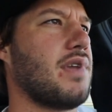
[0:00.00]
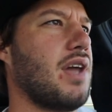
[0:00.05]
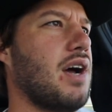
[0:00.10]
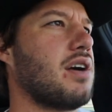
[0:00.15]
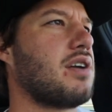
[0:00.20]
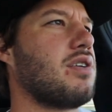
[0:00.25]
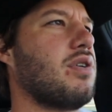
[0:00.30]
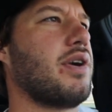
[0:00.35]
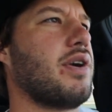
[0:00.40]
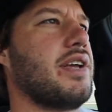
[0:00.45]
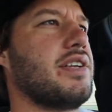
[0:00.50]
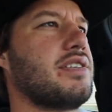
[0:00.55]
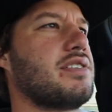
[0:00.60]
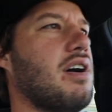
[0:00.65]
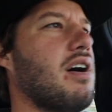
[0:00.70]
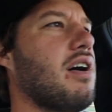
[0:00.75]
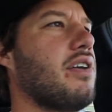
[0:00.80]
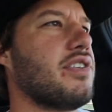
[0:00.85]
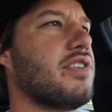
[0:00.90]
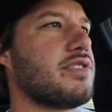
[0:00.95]
according to
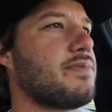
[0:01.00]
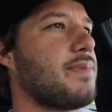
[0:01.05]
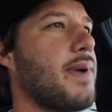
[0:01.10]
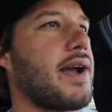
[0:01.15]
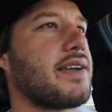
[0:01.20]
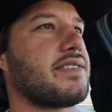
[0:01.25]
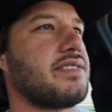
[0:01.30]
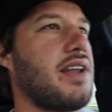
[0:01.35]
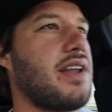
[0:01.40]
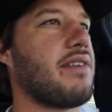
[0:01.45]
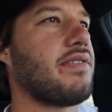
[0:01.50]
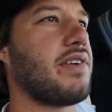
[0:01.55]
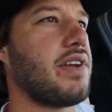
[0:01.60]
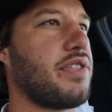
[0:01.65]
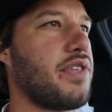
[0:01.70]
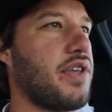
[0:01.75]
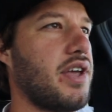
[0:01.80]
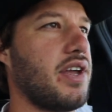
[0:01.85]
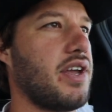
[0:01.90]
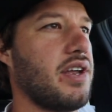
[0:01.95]
all the specs and
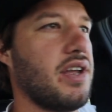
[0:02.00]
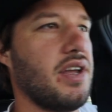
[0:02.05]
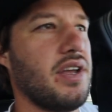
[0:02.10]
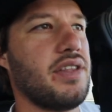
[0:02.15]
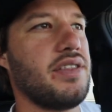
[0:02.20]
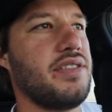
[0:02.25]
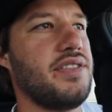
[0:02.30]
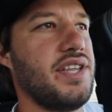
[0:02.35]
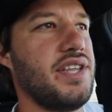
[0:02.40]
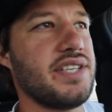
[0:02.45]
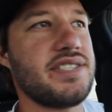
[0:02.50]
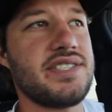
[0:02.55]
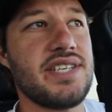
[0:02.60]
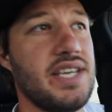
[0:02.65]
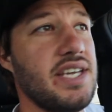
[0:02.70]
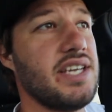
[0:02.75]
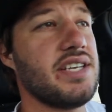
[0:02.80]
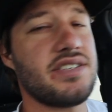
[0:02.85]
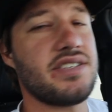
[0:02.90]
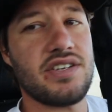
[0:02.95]
everything. This
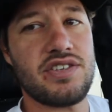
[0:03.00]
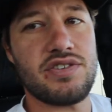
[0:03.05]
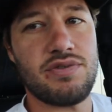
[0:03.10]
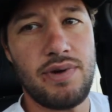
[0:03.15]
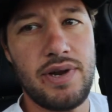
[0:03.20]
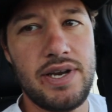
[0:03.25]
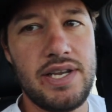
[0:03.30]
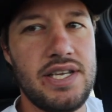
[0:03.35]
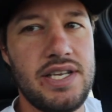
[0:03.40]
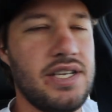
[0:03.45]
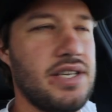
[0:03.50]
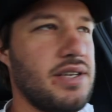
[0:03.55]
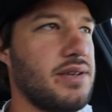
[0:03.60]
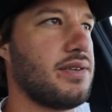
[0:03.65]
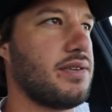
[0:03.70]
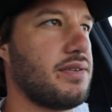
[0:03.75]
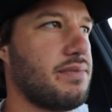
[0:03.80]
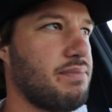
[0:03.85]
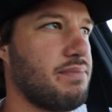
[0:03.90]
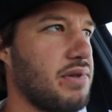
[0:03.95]
is a
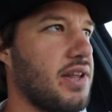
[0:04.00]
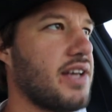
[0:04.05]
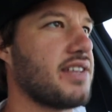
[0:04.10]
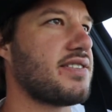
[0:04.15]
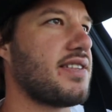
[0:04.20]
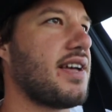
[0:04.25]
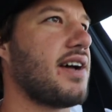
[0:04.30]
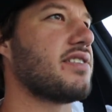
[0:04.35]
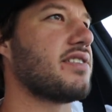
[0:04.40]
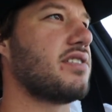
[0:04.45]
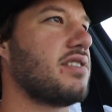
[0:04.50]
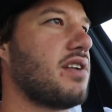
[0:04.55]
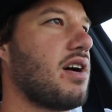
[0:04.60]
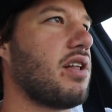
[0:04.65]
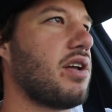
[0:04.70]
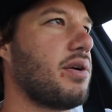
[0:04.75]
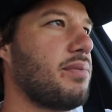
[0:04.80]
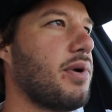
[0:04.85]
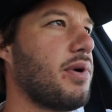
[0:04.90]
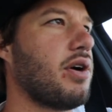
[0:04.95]

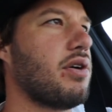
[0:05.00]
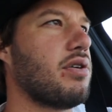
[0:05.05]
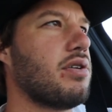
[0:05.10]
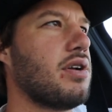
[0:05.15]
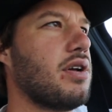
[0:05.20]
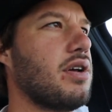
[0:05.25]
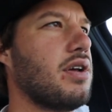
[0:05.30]
$20,000+ boat,